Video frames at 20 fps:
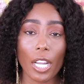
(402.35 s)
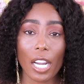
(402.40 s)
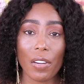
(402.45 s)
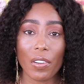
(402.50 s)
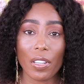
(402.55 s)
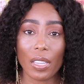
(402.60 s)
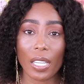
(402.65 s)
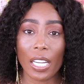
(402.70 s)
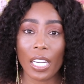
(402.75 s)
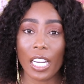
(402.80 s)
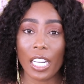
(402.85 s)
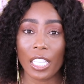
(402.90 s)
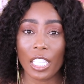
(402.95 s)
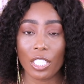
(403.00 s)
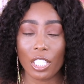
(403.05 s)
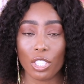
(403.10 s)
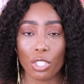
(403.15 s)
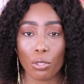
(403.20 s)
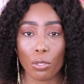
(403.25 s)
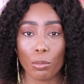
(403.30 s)
everything in the
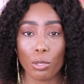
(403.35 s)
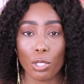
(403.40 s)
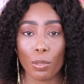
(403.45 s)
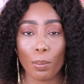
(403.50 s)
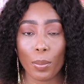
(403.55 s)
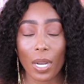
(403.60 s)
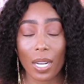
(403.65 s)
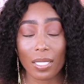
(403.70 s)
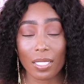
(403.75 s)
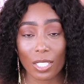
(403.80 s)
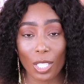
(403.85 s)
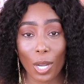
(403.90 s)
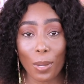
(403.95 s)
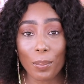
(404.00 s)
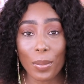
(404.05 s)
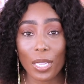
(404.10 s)
description box down